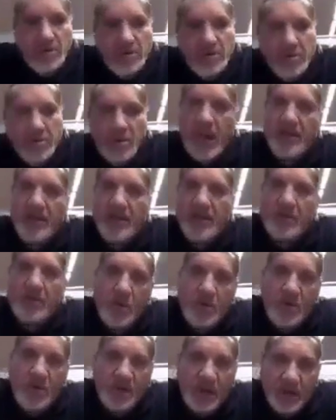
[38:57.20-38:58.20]
you know, I
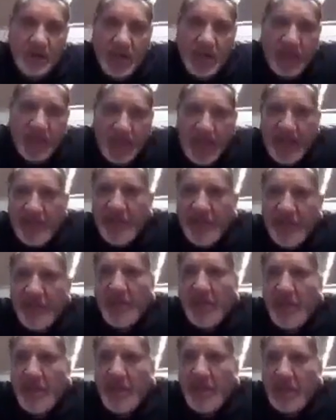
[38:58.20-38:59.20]
talk with
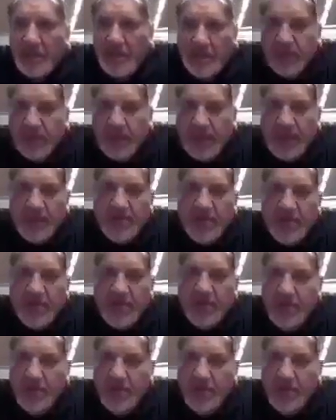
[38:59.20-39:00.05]
Andrea, and Andrea